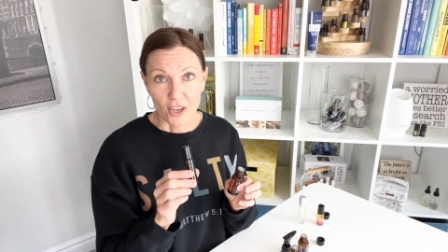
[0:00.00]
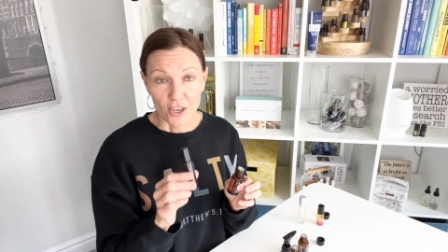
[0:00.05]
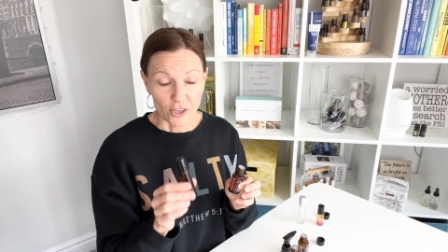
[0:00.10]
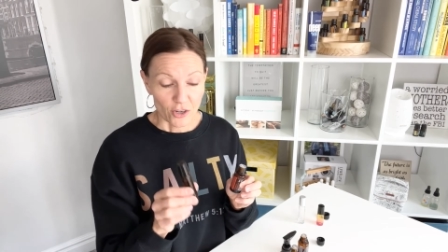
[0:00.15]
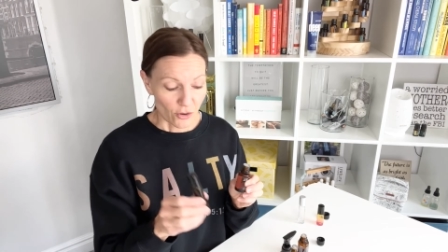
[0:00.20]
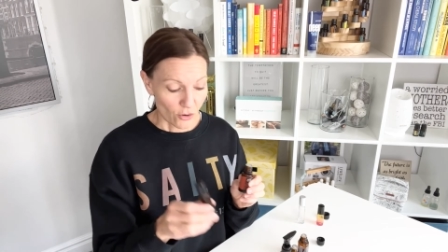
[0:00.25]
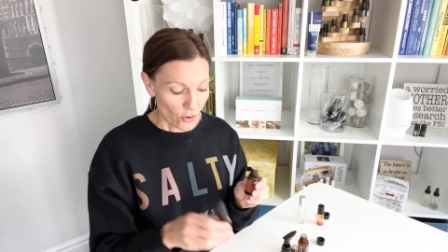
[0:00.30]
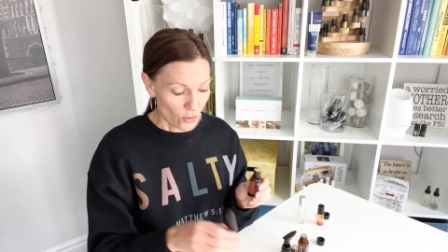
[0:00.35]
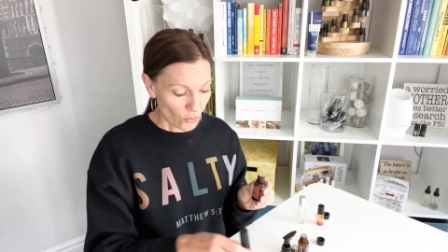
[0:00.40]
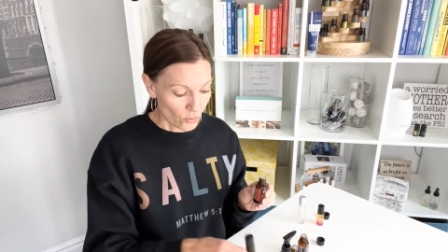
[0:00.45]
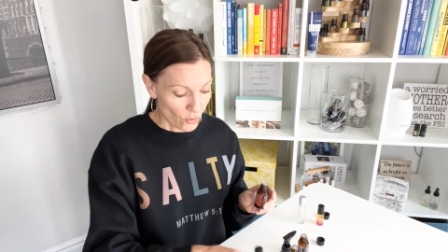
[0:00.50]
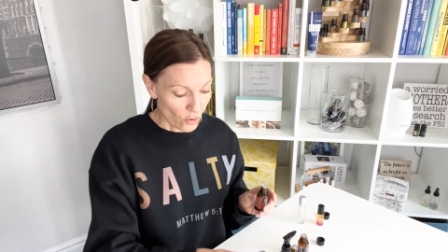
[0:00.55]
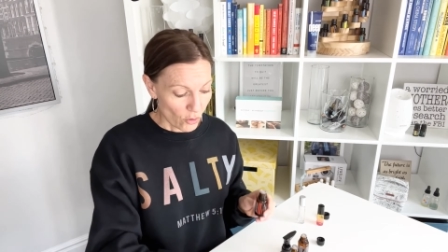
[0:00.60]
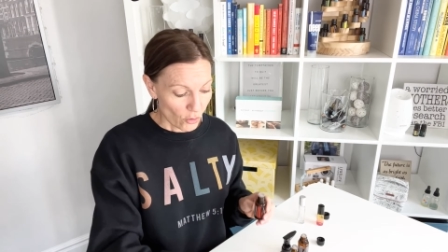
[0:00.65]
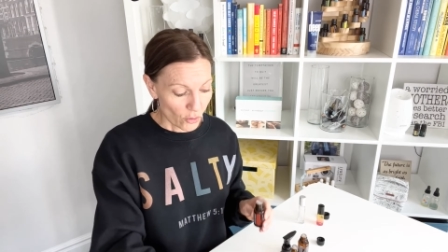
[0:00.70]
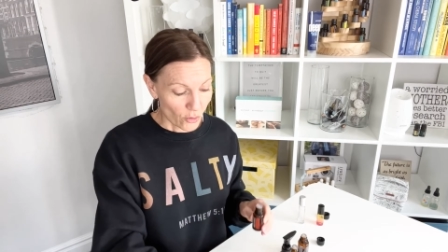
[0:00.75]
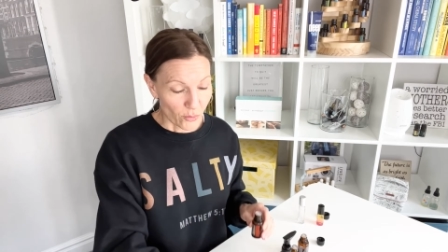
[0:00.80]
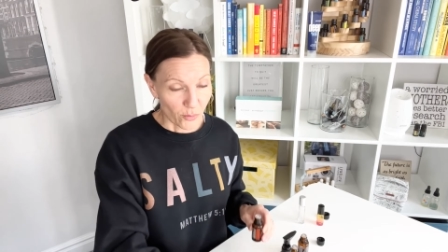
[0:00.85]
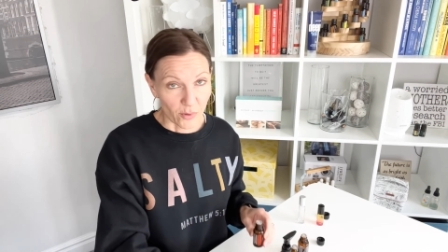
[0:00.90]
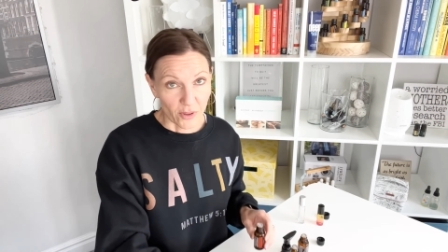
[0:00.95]
your own
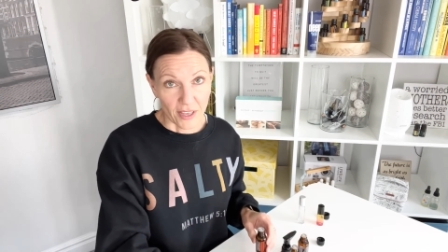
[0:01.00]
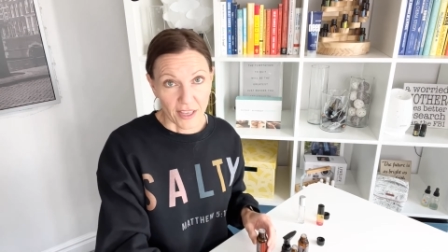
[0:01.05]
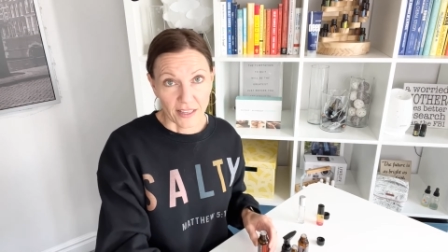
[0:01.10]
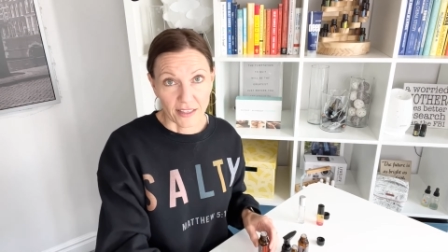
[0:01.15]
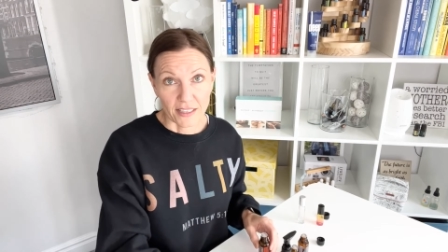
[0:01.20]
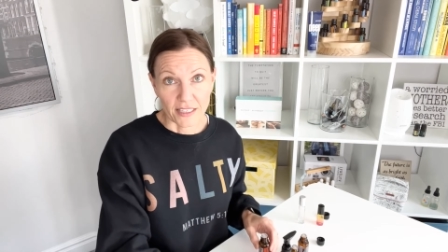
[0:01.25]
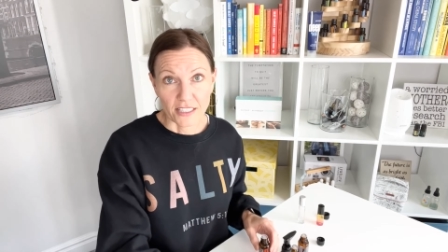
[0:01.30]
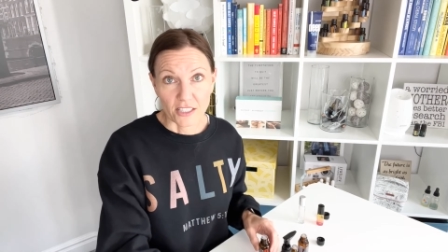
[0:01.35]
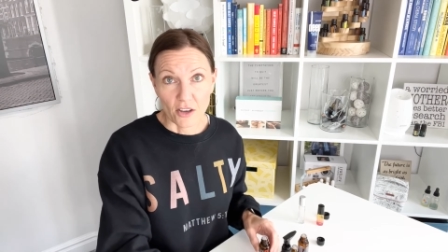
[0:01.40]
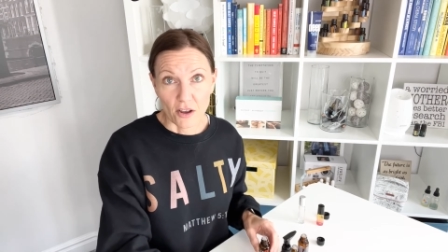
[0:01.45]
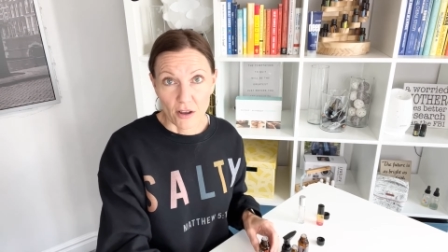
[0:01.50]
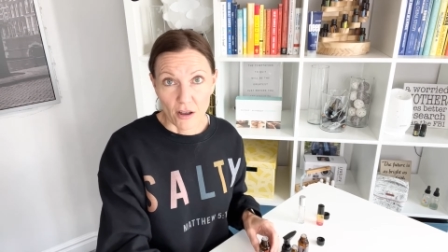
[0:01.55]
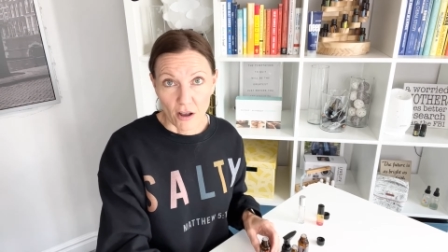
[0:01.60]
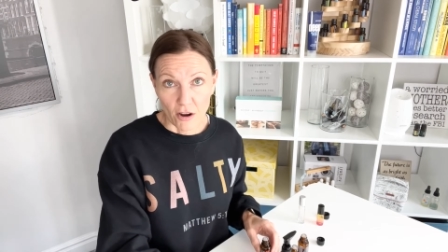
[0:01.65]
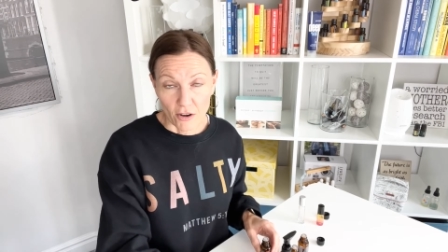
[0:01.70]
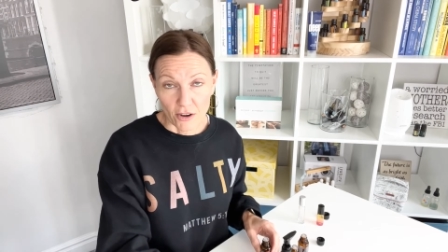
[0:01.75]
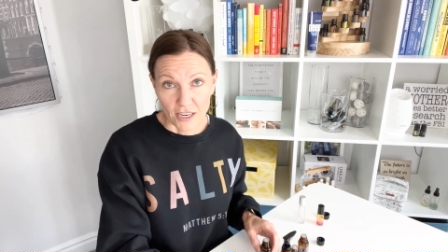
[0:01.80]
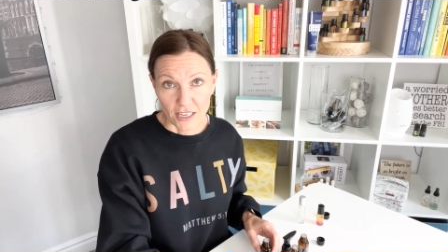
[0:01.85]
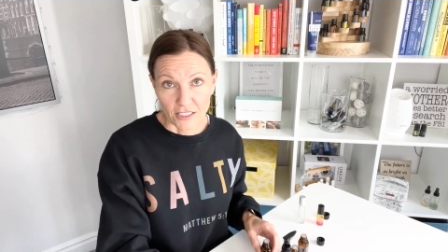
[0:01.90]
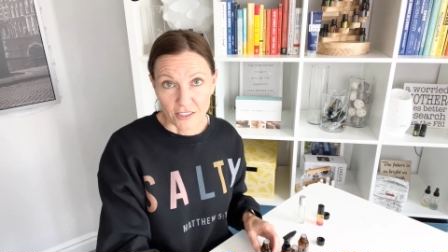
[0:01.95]
roller blend that's
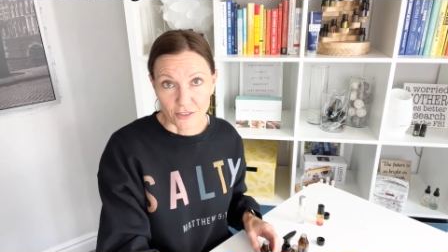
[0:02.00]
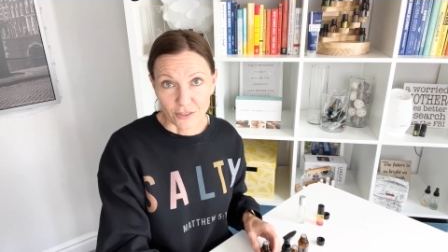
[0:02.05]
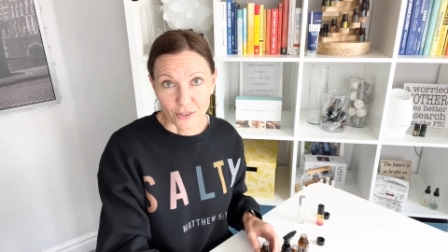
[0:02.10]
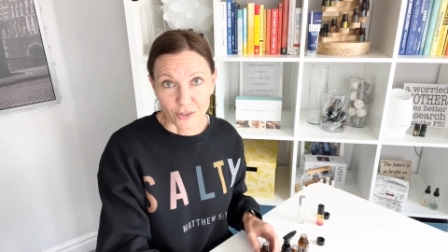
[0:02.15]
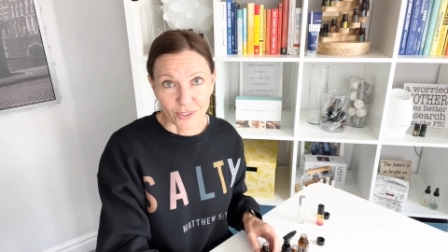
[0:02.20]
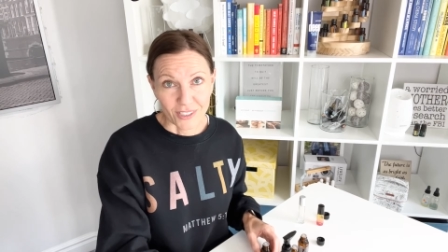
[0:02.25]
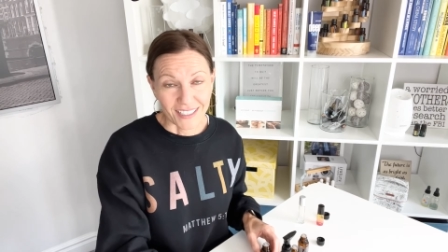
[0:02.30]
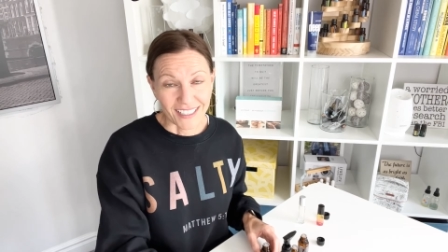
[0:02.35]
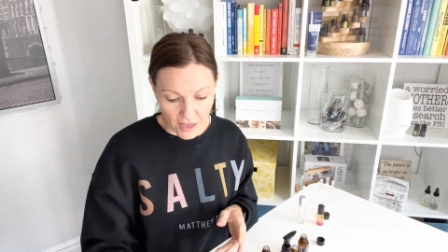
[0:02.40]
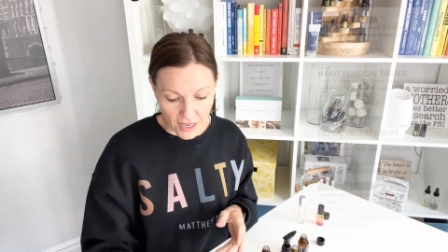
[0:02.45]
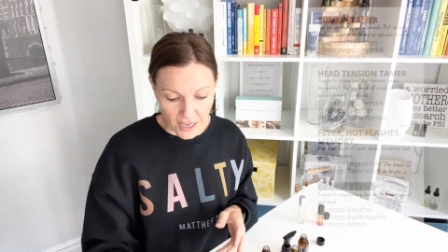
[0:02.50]
already diluted.